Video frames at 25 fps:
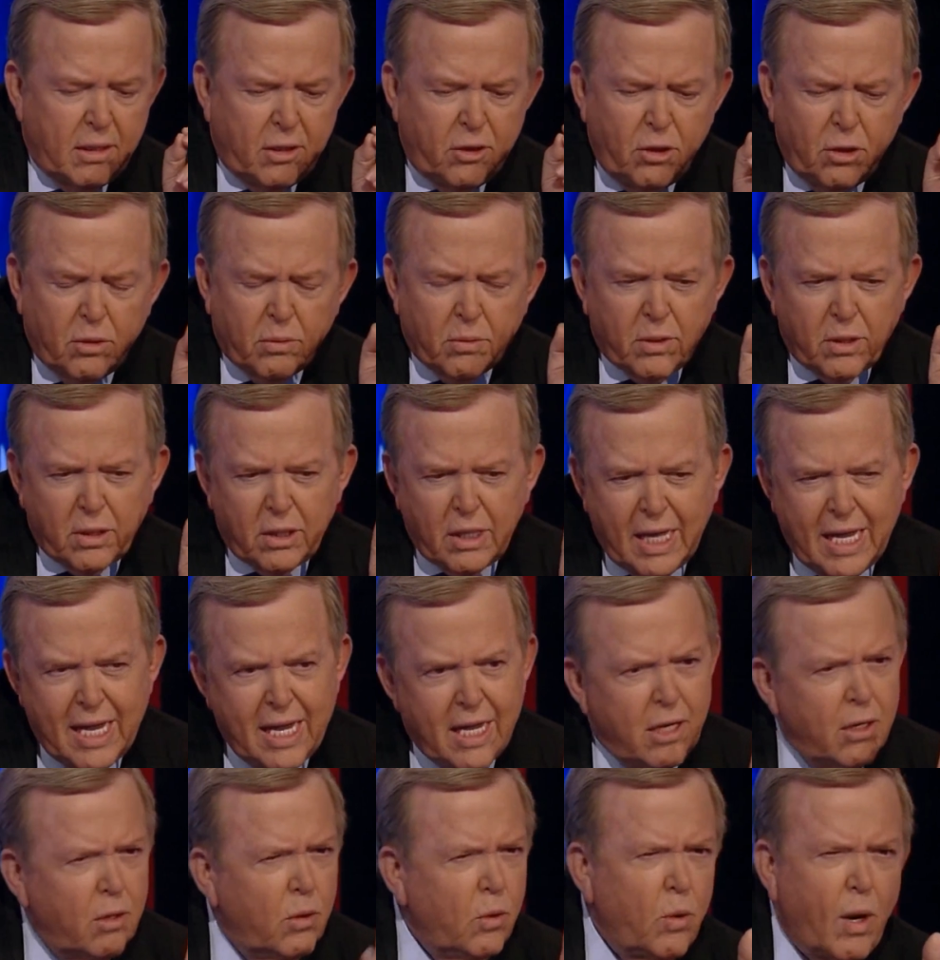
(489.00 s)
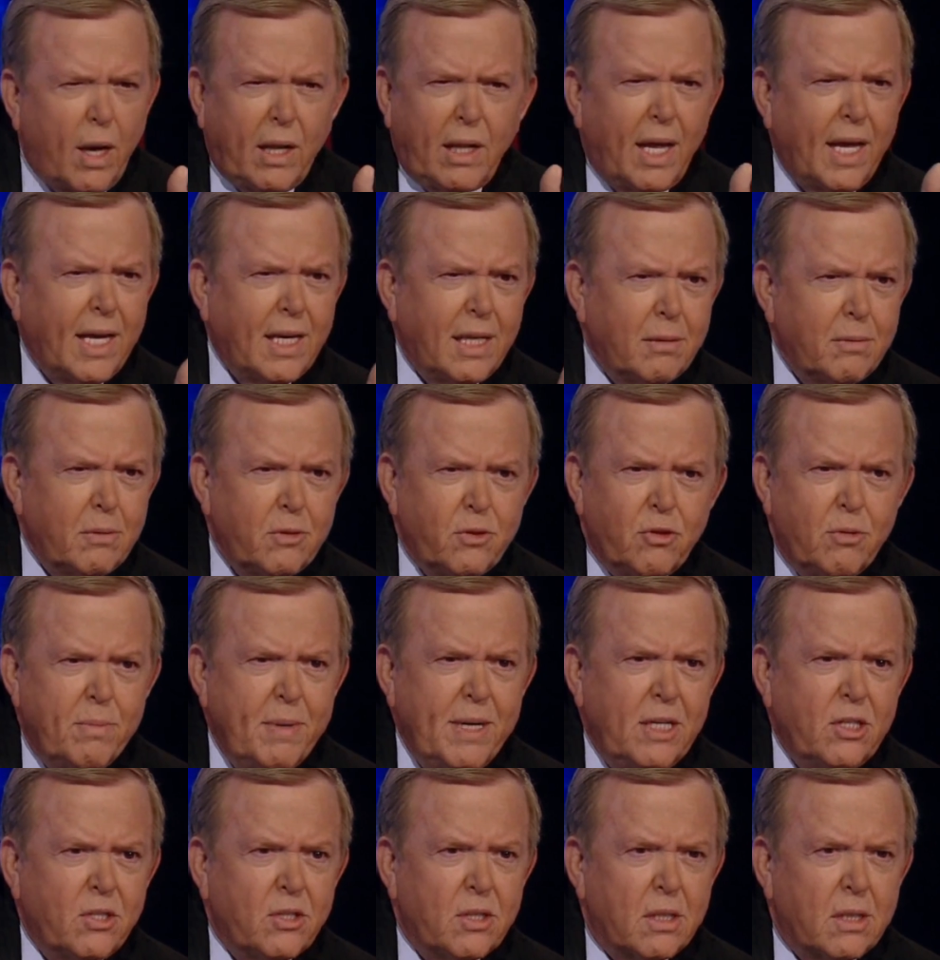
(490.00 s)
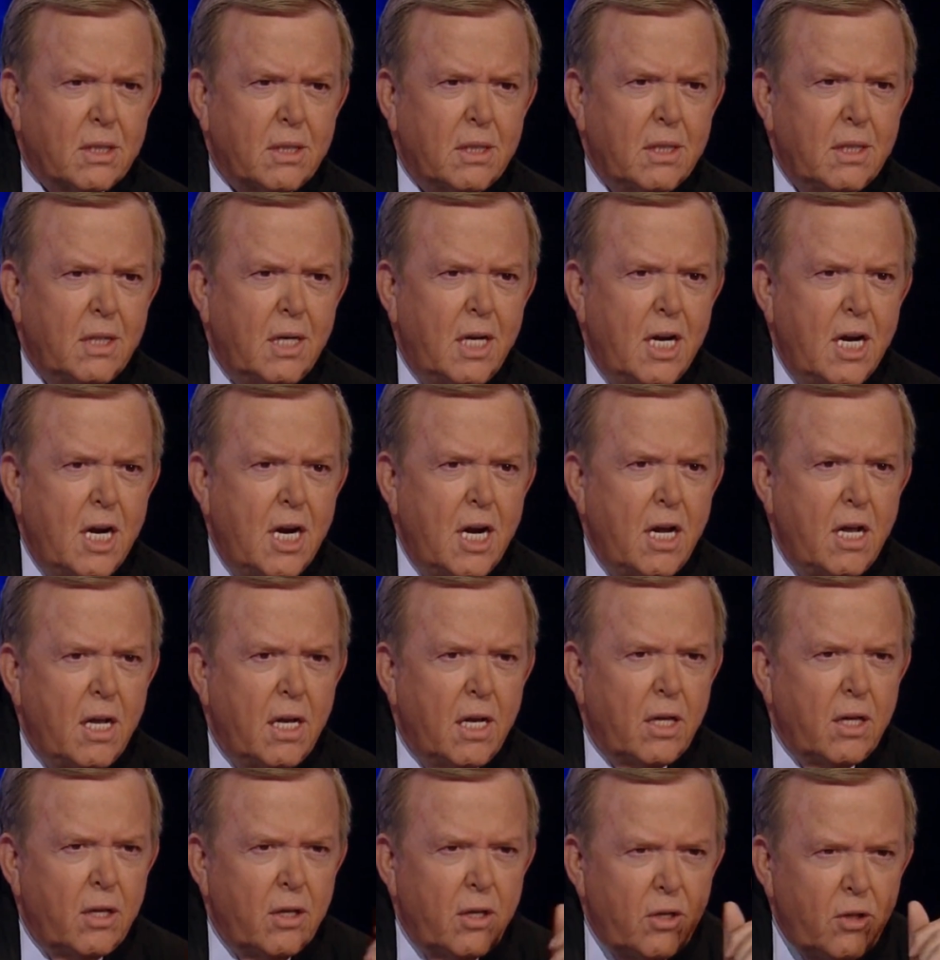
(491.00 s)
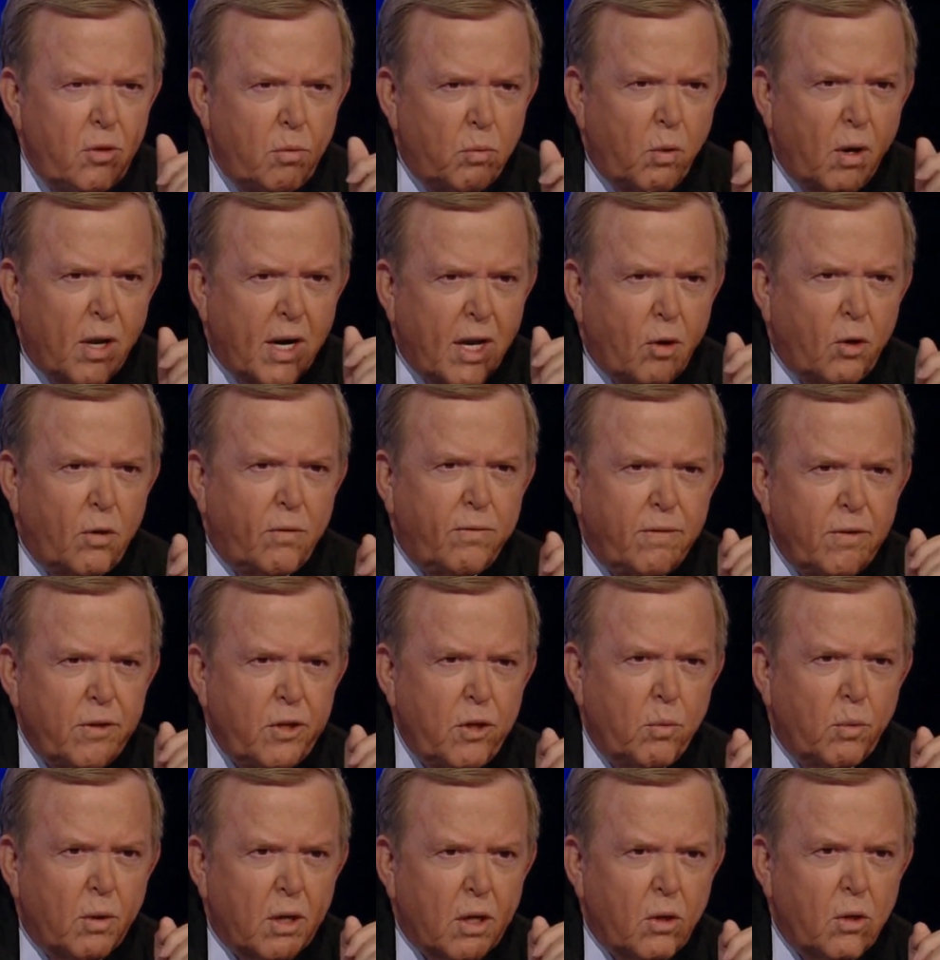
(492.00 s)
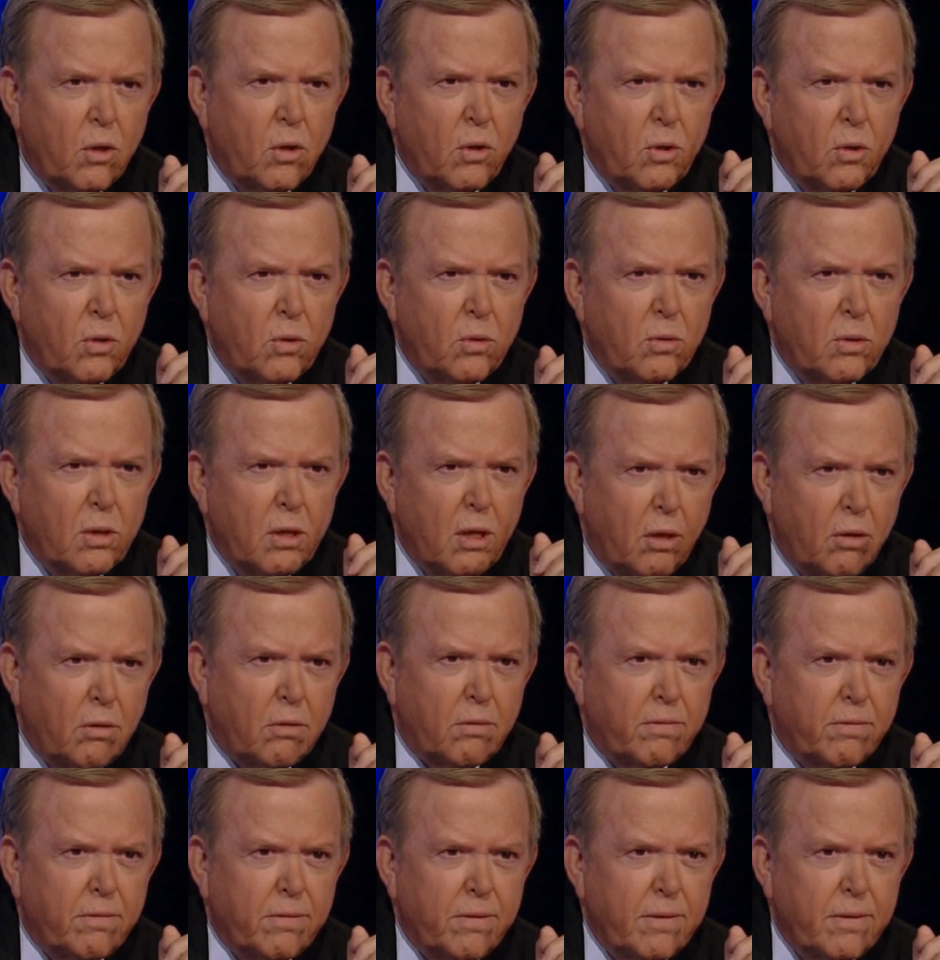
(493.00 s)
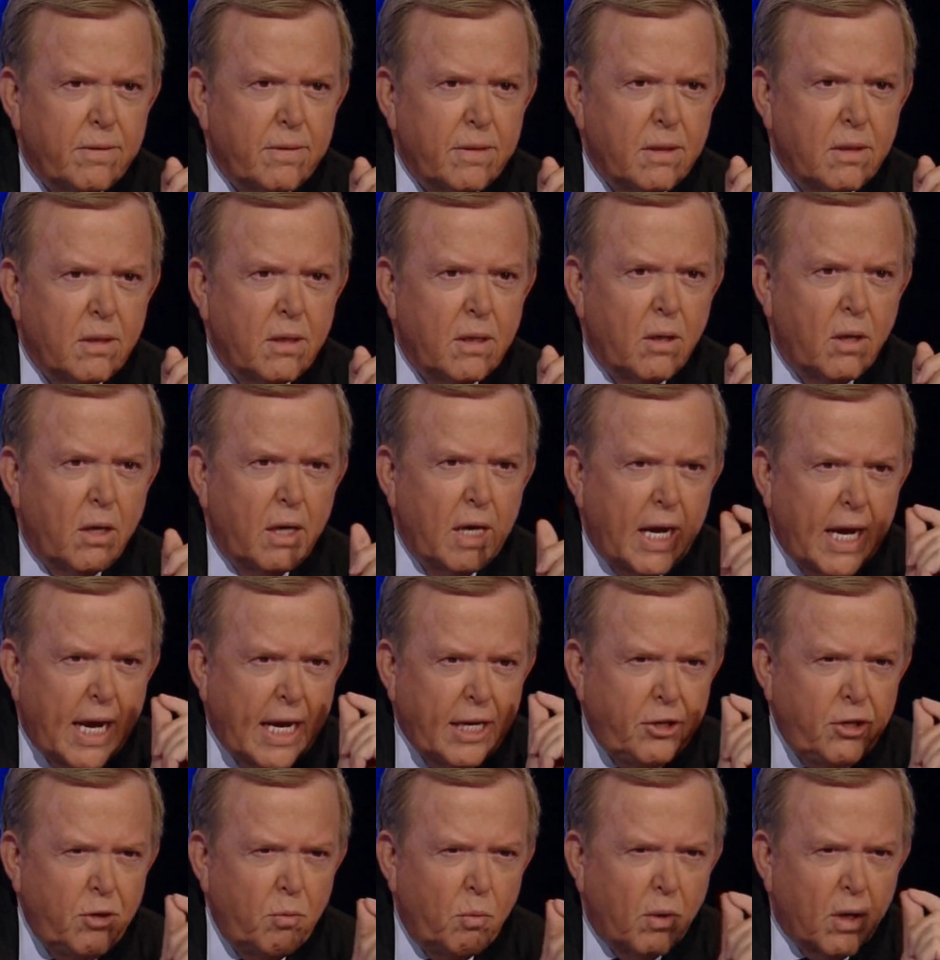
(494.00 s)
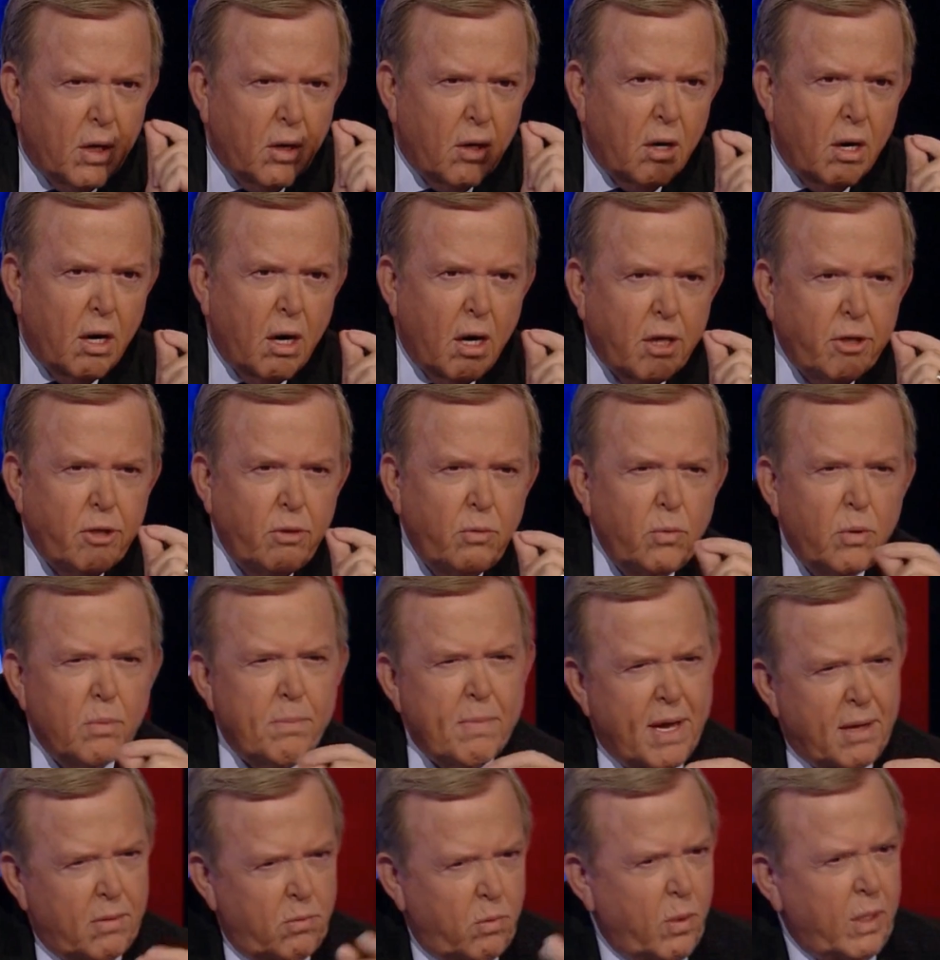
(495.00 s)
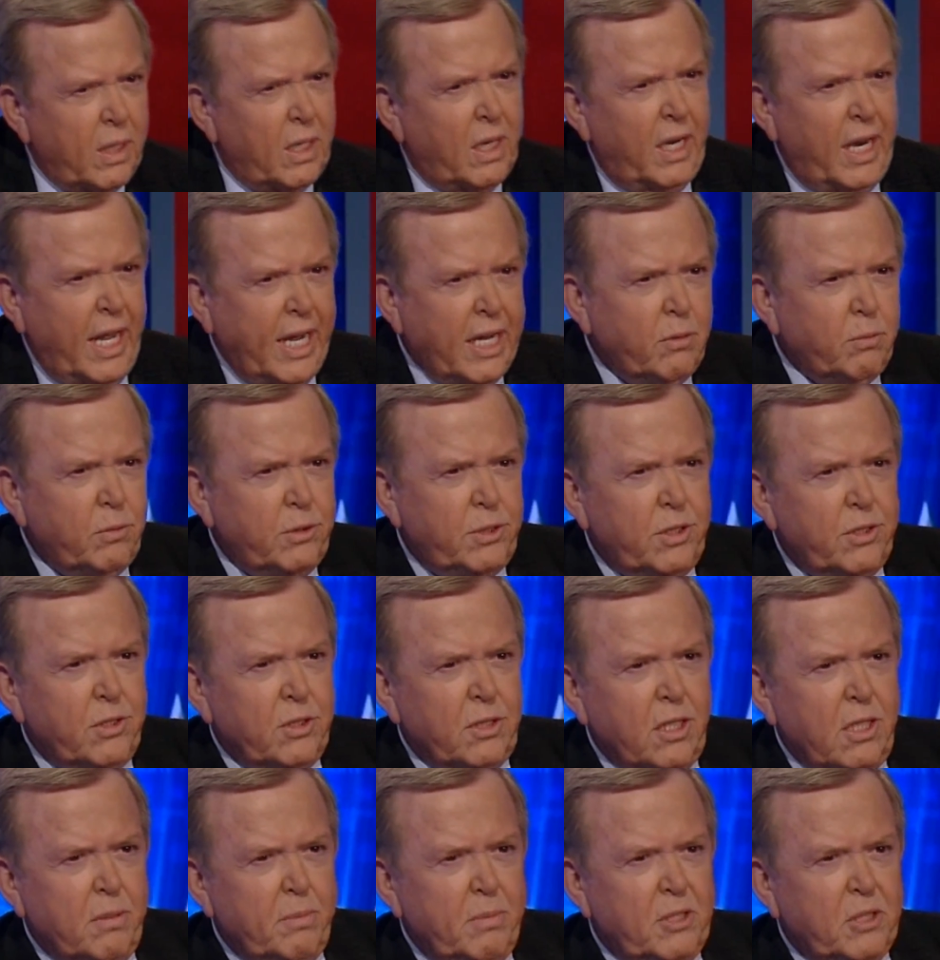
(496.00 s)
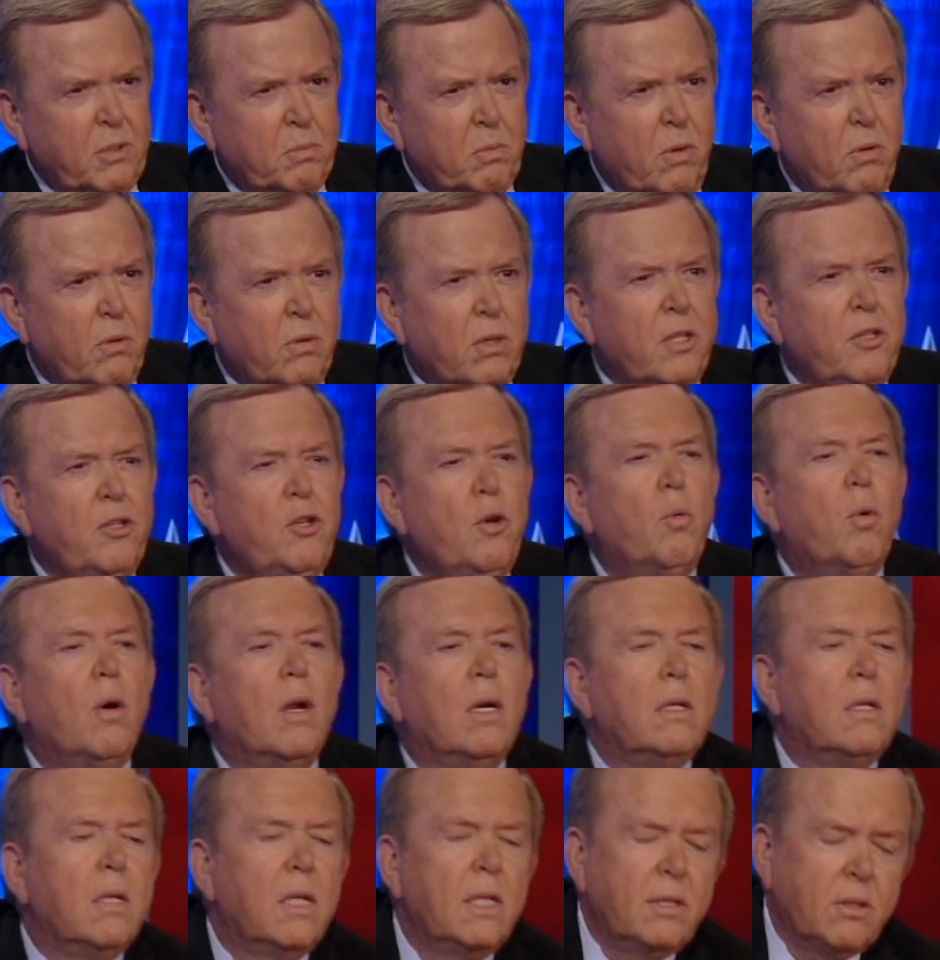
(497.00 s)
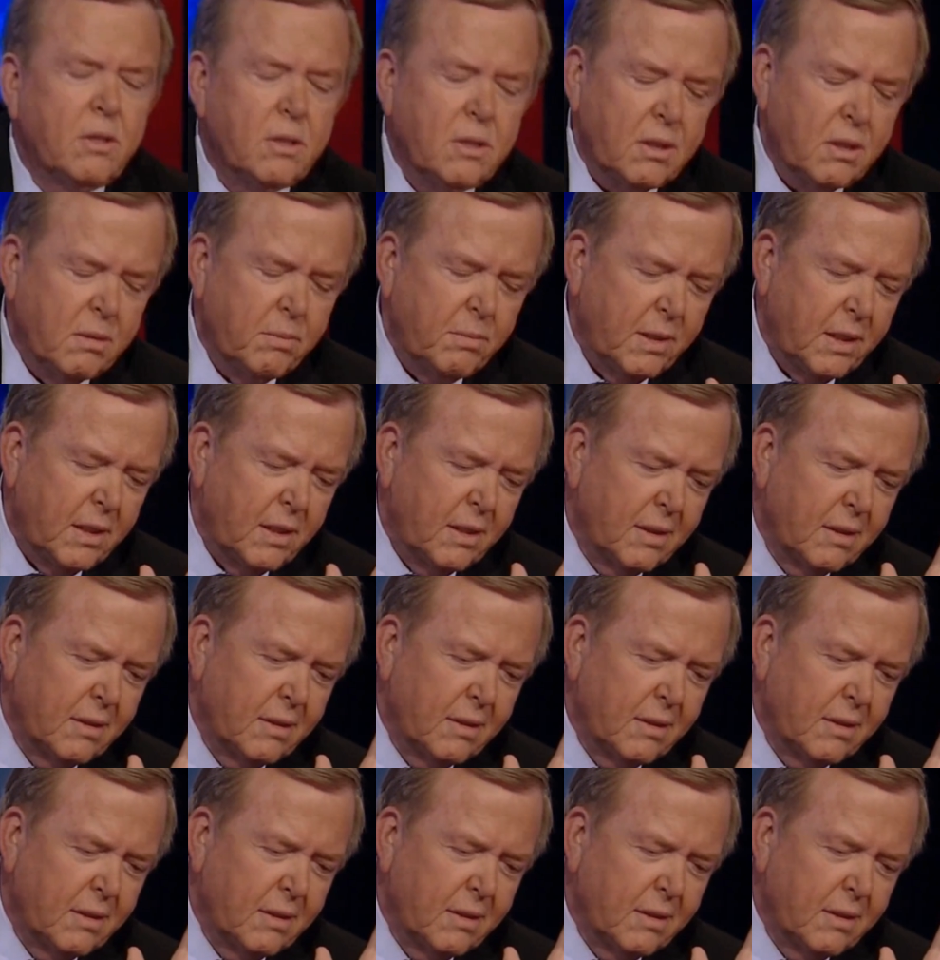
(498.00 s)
You know, who I like tremendously. You want a whole loaf, and you want to argue about what language is going to be spoken. Listen to me.